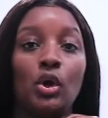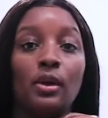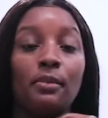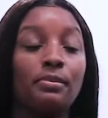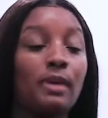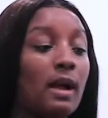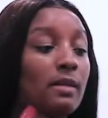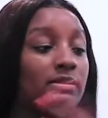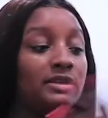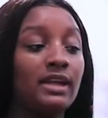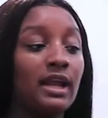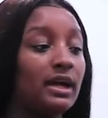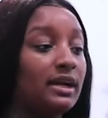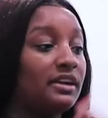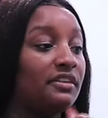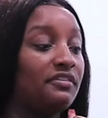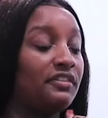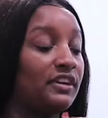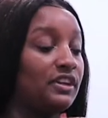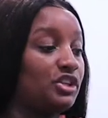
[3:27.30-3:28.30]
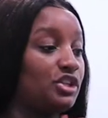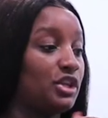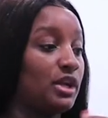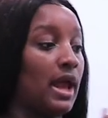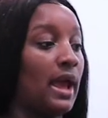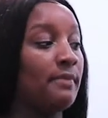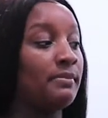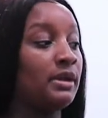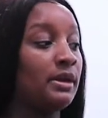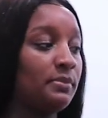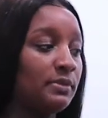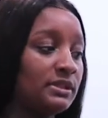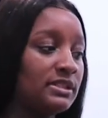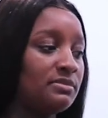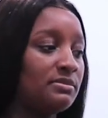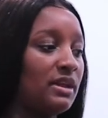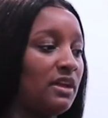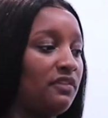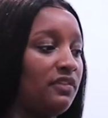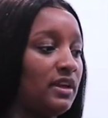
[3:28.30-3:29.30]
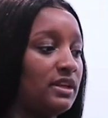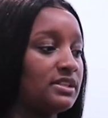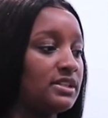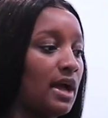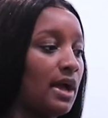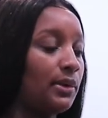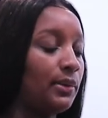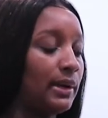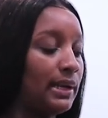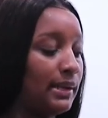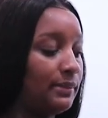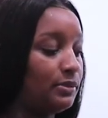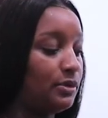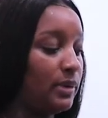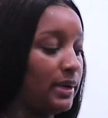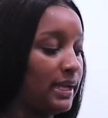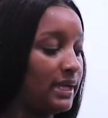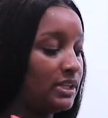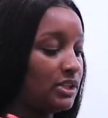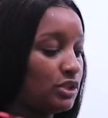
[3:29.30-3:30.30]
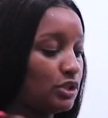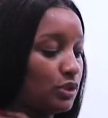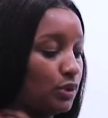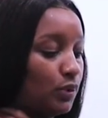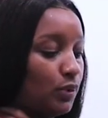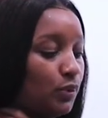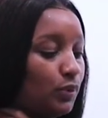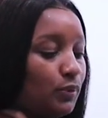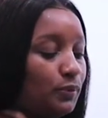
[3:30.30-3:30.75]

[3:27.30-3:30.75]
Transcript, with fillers: probably not gonna finish it. I'm gonna put some Netflix on while I'm doing it so